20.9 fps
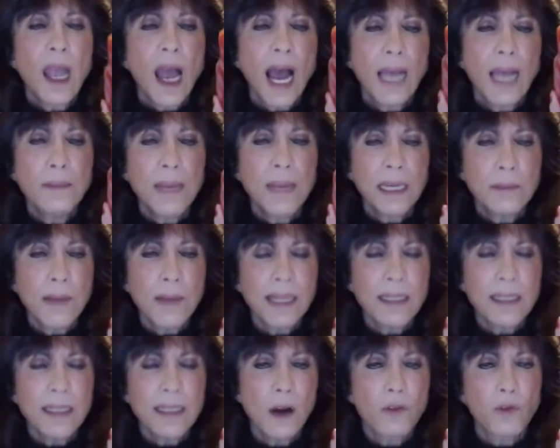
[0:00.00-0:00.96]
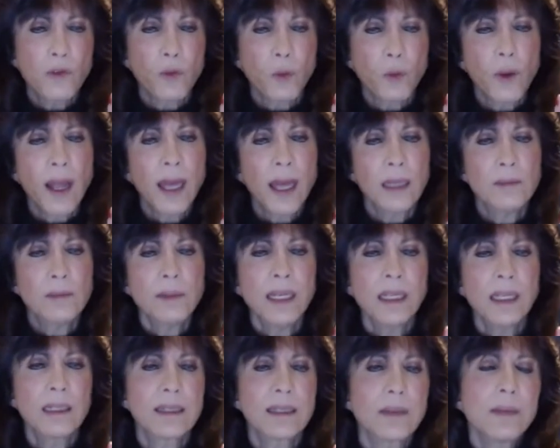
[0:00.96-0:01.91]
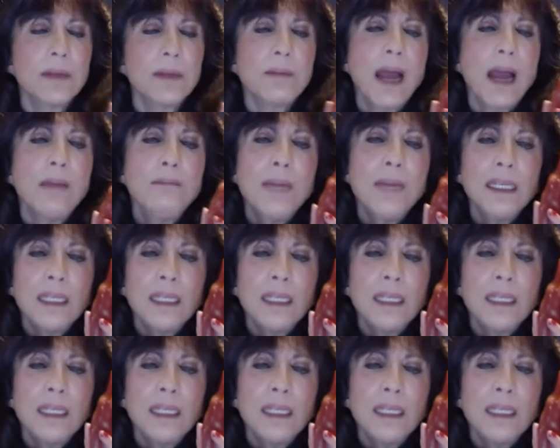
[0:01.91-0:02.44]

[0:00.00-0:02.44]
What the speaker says: I made myself red because I'm